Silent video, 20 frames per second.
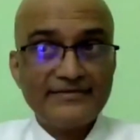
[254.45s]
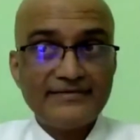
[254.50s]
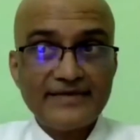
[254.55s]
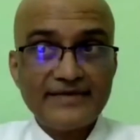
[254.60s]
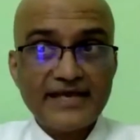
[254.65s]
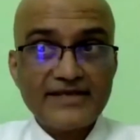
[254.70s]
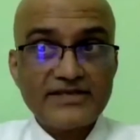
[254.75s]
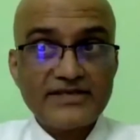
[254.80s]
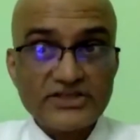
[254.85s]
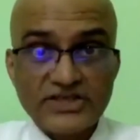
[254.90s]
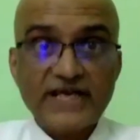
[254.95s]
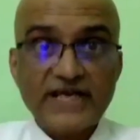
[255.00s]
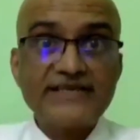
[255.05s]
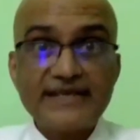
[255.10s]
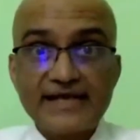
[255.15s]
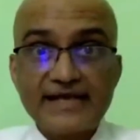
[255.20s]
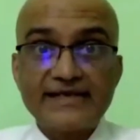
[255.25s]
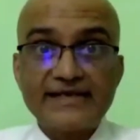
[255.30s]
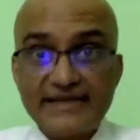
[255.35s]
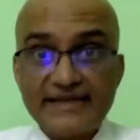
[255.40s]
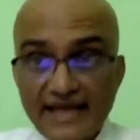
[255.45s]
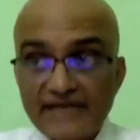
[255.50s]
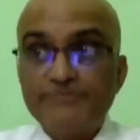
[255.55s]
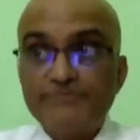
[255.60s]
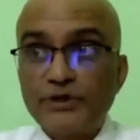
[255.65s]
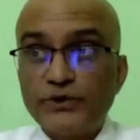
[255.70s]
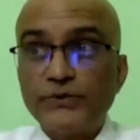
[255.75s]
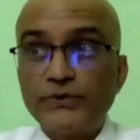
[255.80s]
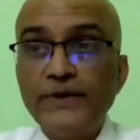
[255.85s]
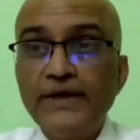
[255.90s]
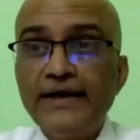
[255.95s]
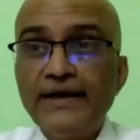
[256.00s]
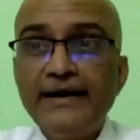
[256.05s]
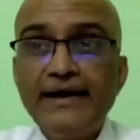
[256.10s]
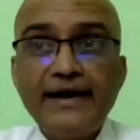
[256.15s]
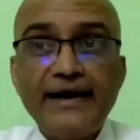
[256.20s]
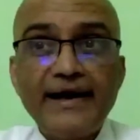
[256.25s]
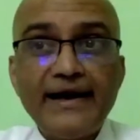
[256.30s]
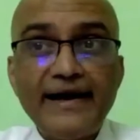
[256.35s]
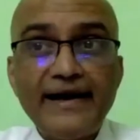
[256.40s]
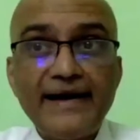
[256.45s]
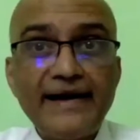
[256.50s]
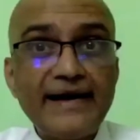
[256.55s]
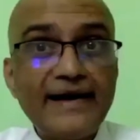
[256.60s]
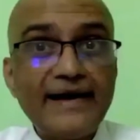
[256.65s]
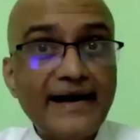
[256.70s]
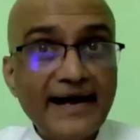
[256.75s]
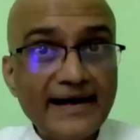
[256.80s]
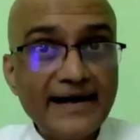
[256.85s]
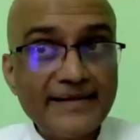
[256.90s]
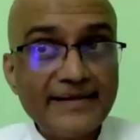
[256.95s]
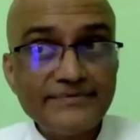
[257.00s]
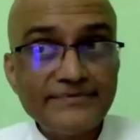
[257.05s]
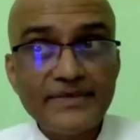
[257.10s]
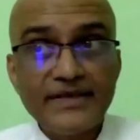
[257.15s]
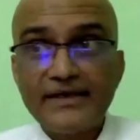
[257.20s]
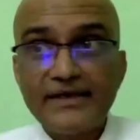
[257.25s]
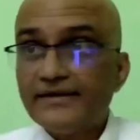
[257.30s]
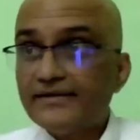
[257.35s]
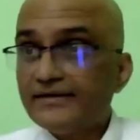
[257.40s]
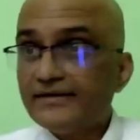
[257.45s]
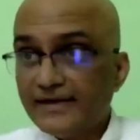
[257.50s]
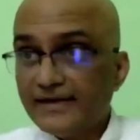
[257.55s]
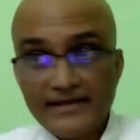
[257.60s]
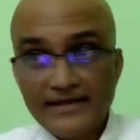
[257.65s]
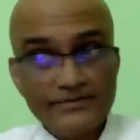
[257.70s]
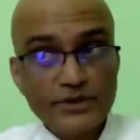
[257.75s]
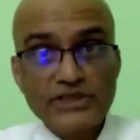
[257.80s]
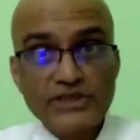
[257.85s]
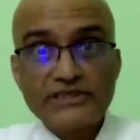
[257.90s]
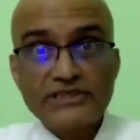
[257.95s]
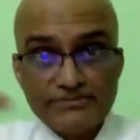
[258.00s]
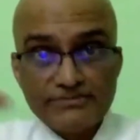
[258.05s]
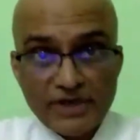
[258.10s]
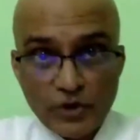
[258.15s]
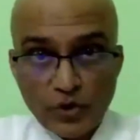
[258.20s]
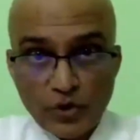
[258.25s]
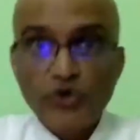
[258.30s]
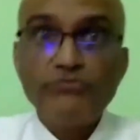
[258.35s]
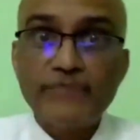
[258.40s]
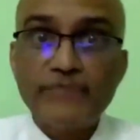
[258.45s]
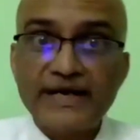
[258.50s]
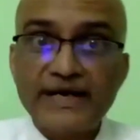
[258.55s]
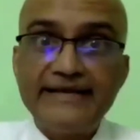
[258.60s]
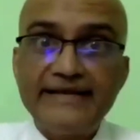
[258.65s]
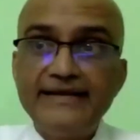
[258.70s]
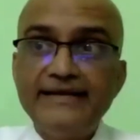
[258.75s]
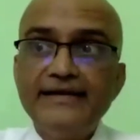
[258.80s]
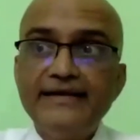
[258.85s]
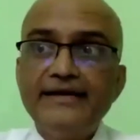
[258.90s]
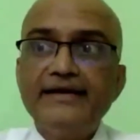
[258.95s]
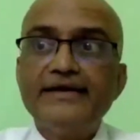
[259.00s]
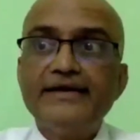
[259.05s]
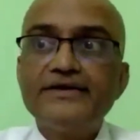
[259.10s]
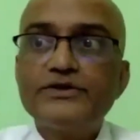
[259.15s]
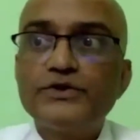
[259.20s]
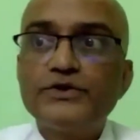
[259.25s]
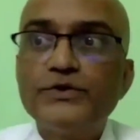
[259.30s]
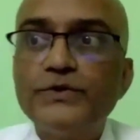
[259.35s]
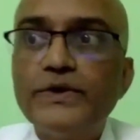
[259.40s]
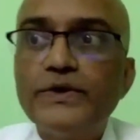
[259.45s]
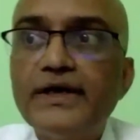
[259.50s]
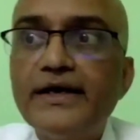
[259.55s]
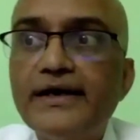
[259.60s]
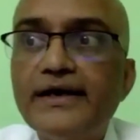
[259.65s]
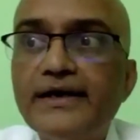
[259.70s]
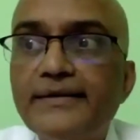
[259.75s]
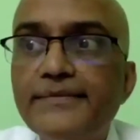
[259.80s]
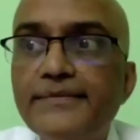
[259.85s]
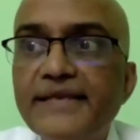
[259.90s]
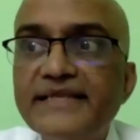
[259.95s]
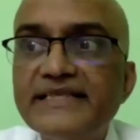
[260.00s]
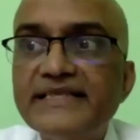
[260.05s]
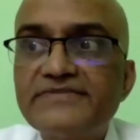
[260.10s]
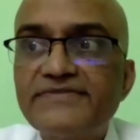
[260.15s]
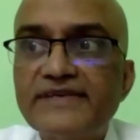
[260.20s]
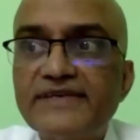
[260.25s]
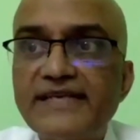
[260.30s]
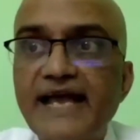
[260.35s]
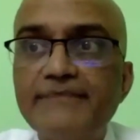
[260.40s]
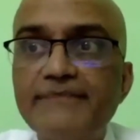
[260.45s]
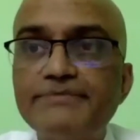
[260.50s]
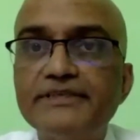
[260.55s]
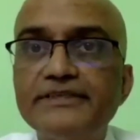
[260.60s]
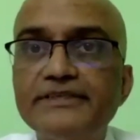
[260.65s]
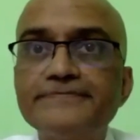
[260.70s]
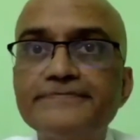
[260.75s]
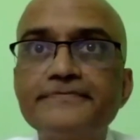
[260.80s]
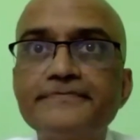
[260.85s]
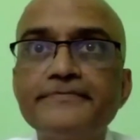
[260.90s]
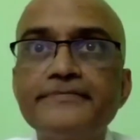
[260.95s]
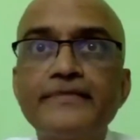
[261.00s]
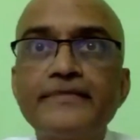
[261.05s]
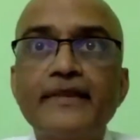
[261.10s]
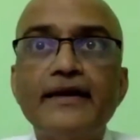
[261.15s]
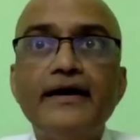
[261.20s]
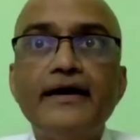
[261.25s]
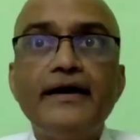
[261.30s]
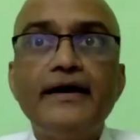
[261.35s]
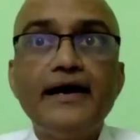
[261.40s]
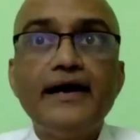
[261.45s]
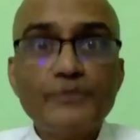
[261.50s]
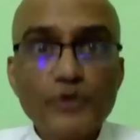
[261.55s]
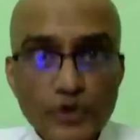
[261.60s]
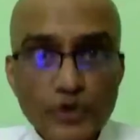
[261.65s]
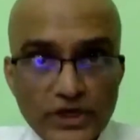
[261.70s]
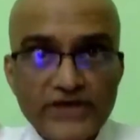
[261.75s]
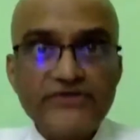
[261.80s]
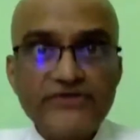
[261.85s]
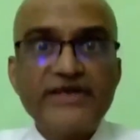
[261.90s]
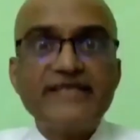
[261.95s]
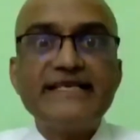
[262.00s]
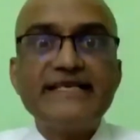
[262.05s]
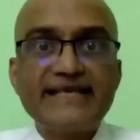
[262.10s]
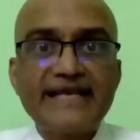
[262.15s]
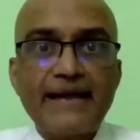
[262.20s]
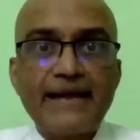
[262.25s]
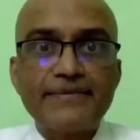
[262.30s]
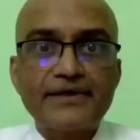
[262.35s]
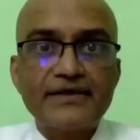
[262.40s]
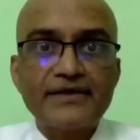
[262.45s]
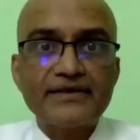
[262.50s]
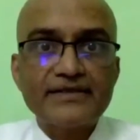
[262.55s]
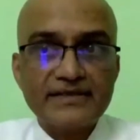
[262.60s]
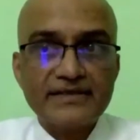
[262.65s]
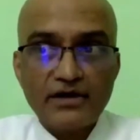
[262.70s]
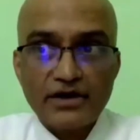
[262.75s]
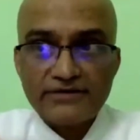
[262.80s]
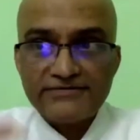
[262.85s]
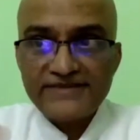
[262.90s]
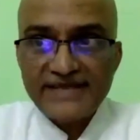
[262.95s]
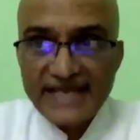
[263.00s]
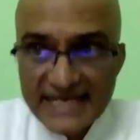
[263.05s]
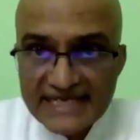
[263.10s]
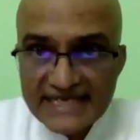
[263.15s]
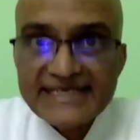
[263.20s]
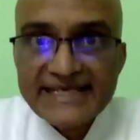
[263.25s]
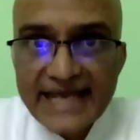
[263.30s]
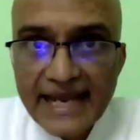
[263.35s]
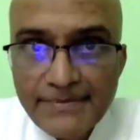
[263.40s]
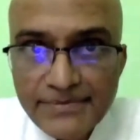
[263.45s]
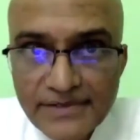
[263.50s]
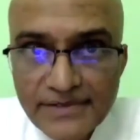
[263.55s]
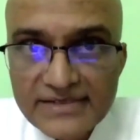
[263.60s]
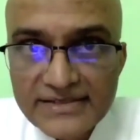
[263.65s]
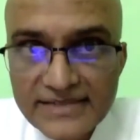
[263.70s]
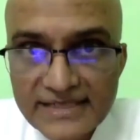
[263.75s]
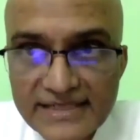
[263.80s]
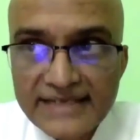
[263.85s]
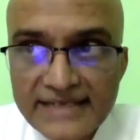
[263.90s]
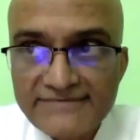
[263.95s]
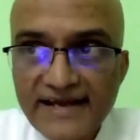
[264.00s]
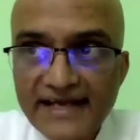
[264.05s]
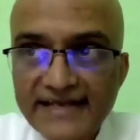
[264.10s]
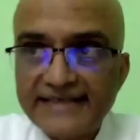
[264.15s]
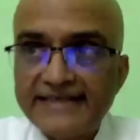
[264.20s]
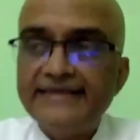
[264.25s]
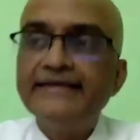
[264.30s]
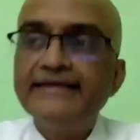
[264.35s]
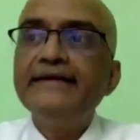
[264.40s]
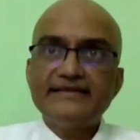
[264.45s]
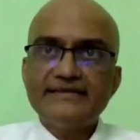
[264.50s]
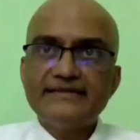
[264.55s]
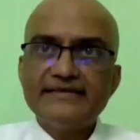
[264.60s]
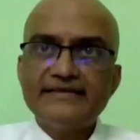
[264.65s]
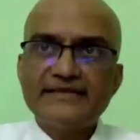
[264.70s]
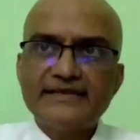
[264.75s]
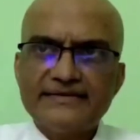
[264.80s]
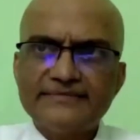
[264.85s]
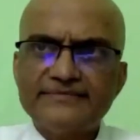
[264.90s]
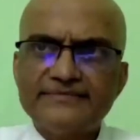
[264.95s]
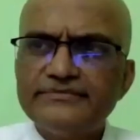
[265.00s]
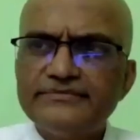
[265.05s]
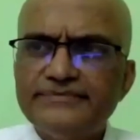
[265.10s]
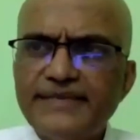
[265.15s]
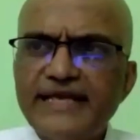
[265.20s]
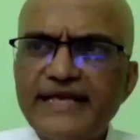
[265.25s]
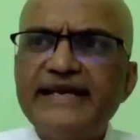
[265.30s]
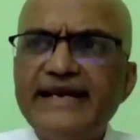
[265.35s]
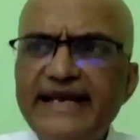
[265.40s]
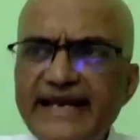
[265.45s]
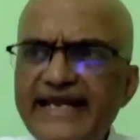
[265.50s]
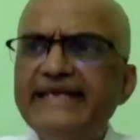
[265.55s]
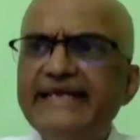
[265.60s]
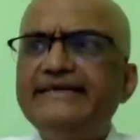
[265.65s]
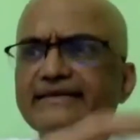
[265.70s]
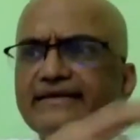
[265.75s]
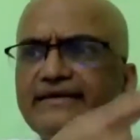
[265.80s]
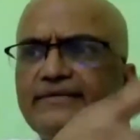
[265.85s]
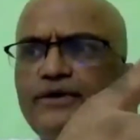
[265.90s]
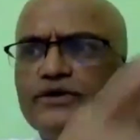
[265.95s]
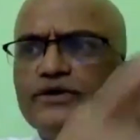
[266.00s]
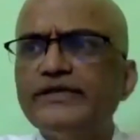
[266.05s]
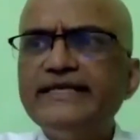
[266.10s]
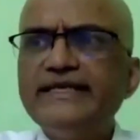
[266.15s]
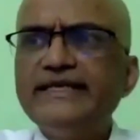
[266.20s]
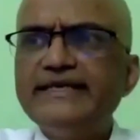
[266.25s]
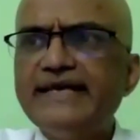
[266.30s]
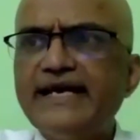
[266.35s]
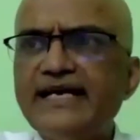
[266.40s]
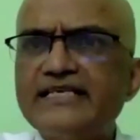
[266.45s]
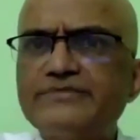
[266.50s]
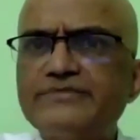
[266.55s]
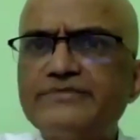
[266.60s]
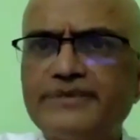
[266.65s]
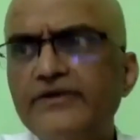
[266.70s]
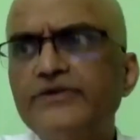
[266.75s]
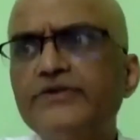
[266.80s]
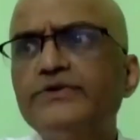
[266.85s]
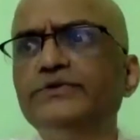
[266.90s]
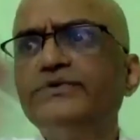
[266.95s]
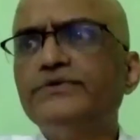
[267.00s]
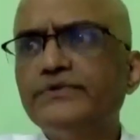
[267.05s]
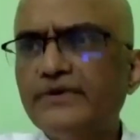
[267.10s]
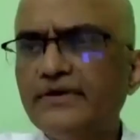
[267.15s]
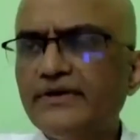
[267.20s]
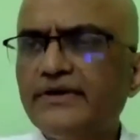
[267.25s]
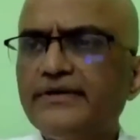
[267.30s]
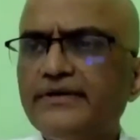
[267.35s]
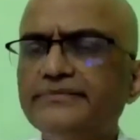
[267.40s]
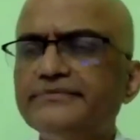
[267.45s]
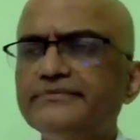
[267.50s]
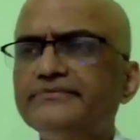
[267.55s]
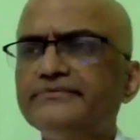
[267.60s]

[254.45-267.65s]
hey, Sanjay, I think I can help you. I'll put in some of my own money to make this fund happen. I'm good at raising capital. There's a lot of guilt capital in Silicon Valley. And there's a big need among the Indian diaspora to